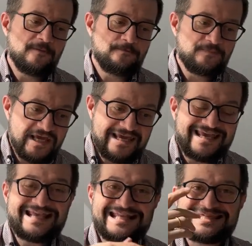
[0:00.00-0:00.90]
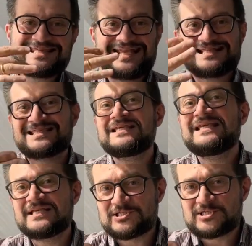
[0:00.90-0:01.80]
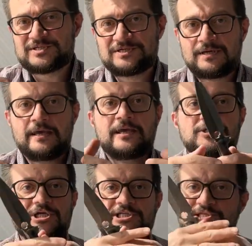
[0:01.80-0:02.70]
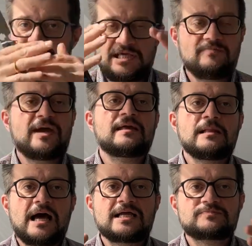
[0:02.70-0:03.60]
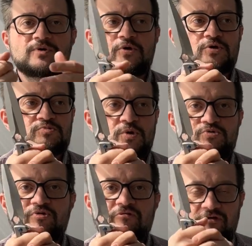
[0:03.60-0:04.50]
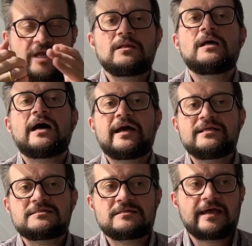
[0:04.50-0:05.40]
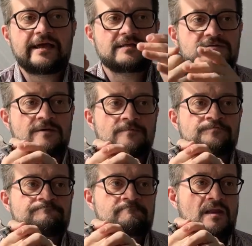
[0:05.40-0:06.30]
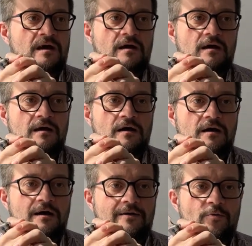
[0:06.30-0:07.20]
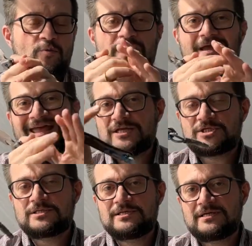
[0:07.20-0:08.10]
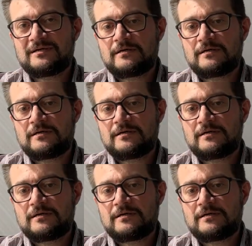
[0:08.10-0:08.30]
be in that list, just email us because what we realized that uh, we actually,